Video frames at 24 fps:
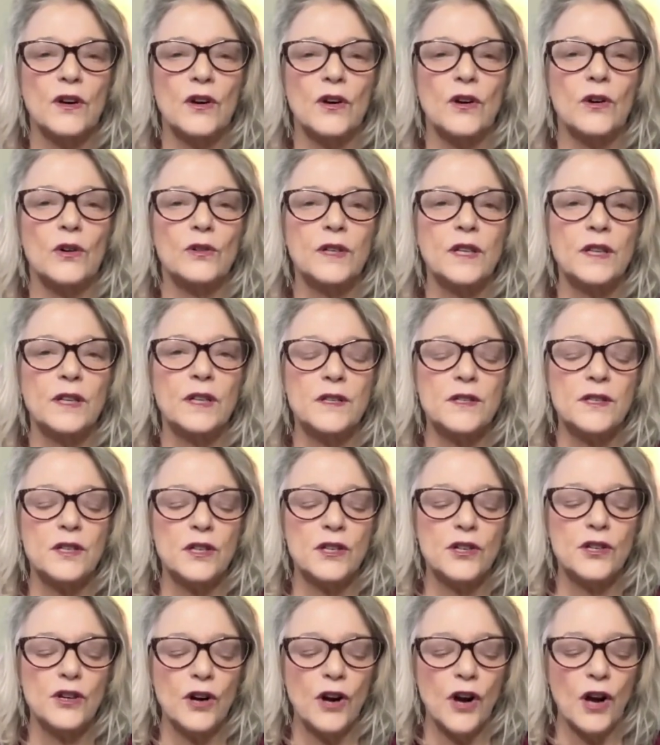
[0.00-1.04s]
Holding this
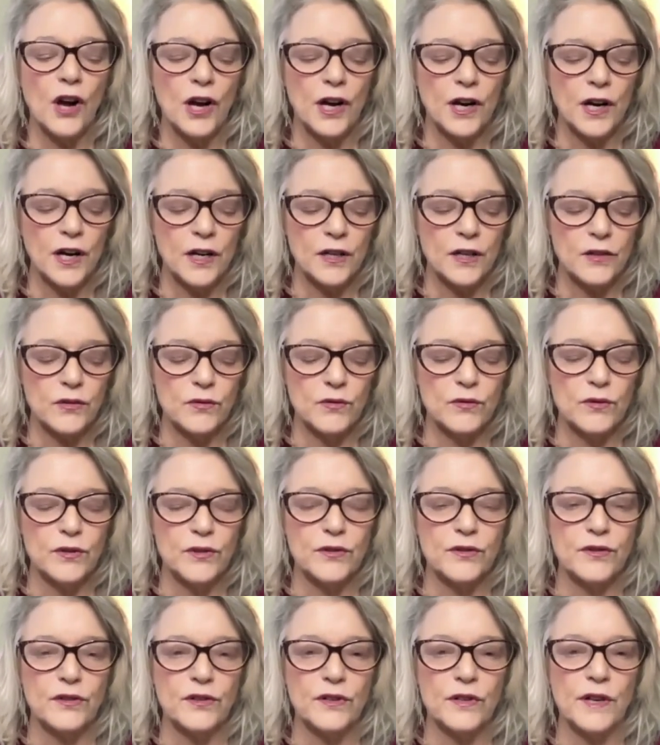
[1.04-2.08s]
in your heart through the
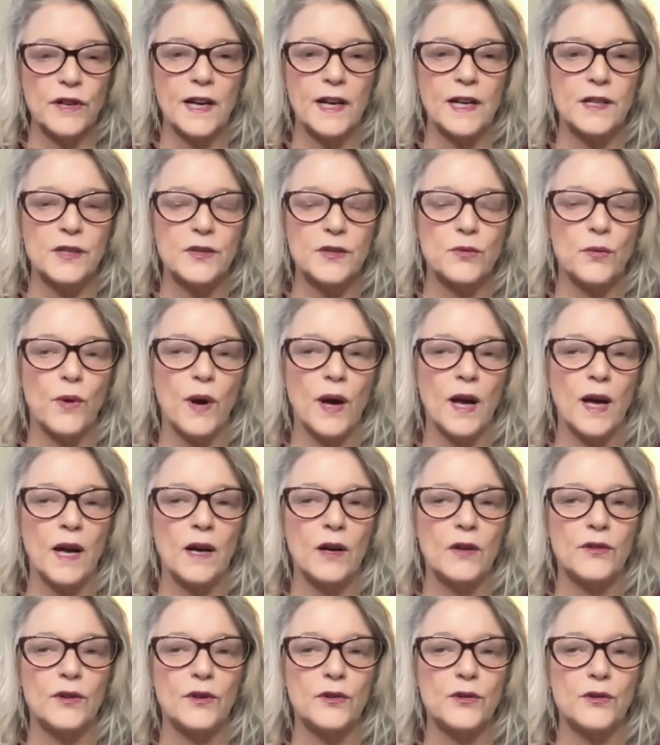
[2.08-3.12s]
third eye as
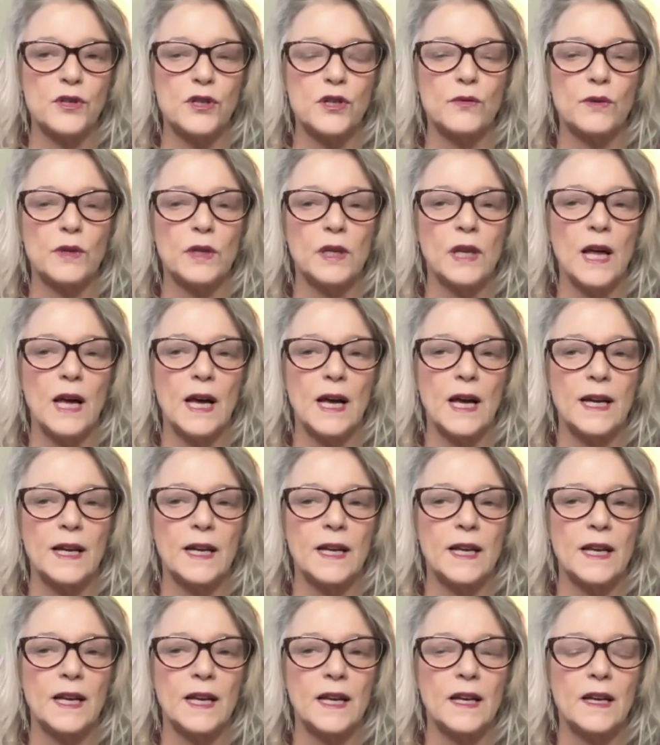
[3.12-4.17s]
well, those two
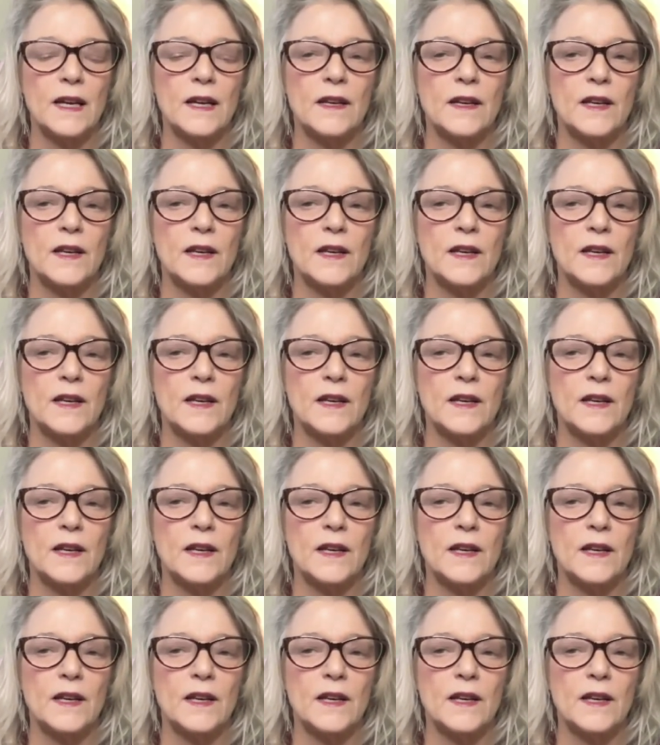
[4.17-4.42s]
aligning.